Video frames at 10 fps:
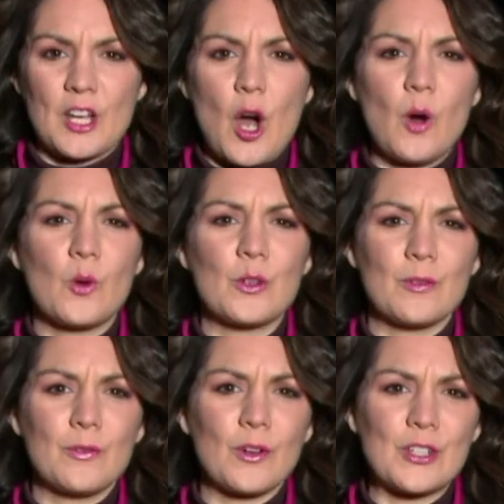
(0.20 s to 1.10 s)
cold and
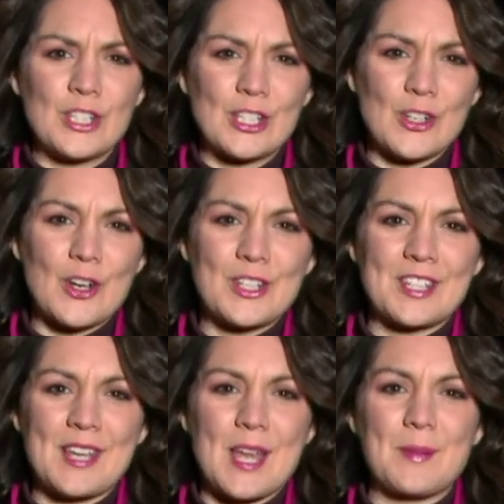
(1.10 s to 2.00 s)
frosty start to the
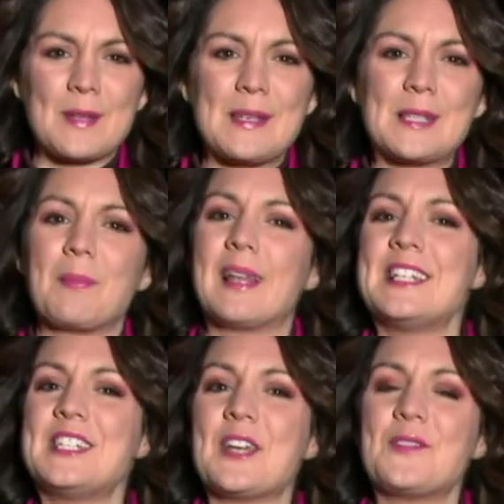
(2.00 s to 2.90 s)
day, but it means
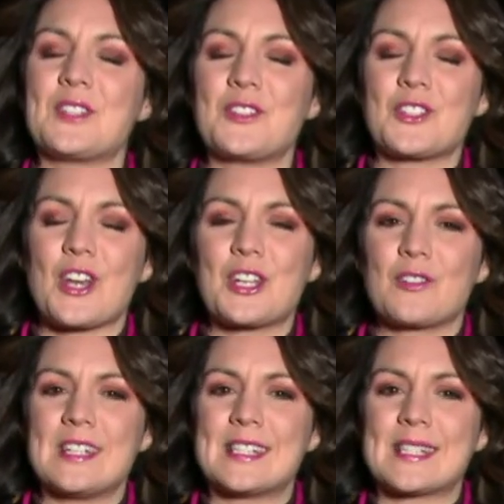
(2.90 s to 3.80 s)
plenty of sunshine
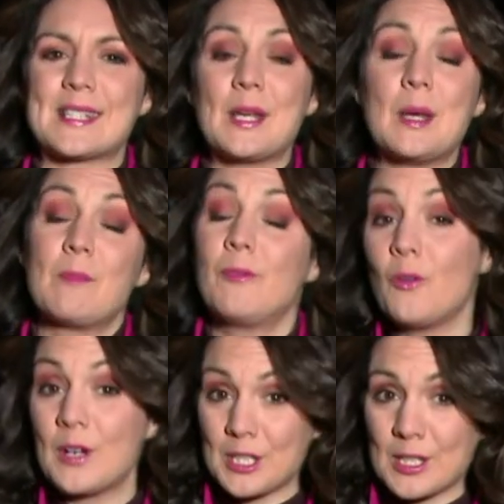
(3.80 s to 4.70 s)
greets us
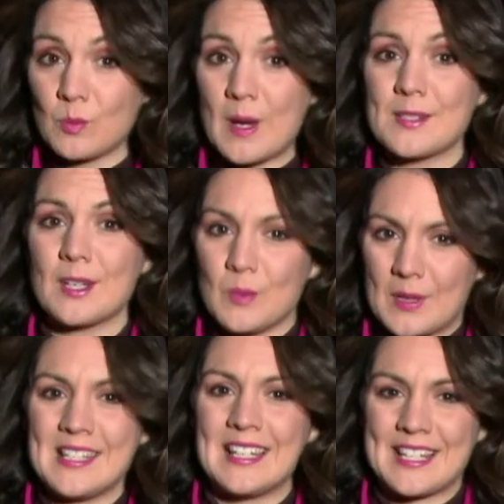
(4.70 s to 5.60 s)
before it turns wet and
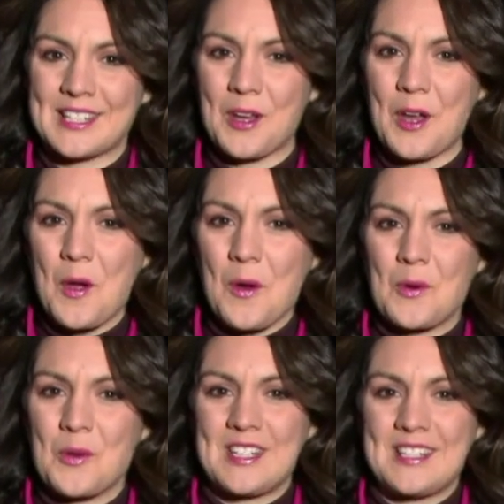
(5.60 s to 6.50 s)
windy later. All
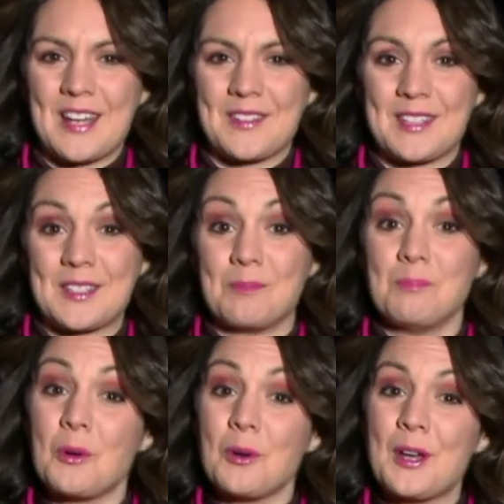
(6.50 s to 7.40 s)
the details of that and
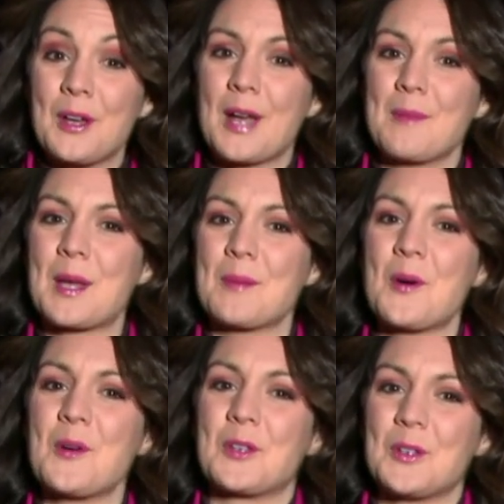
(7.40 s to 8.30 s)
more coming up
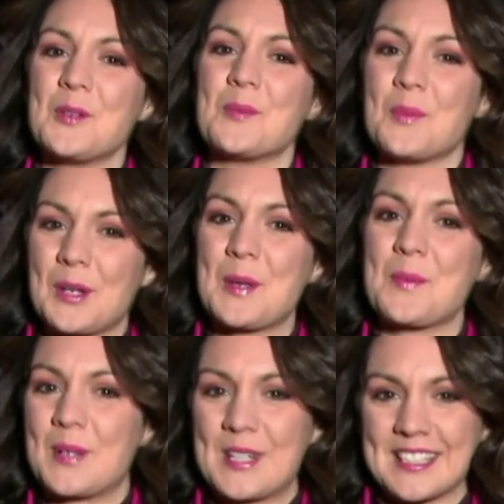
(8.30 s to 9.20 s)
on Good Morning
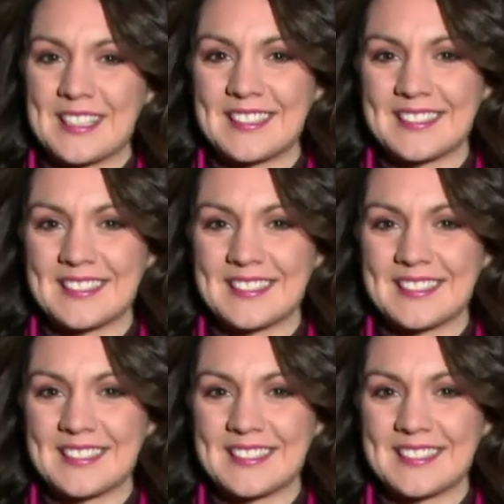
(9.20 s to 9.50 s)
Britain.